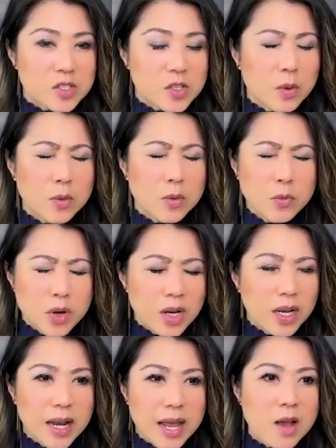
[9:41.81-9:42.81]
So
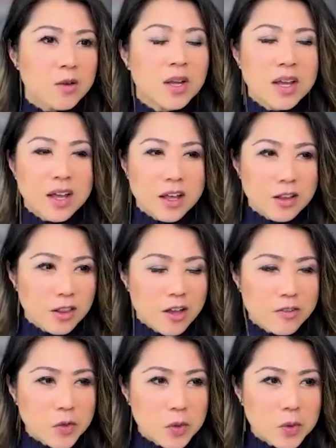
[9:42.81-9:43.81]
really loud, a
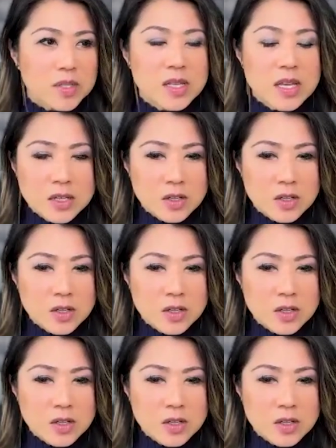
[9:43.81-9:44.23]
lot of noise.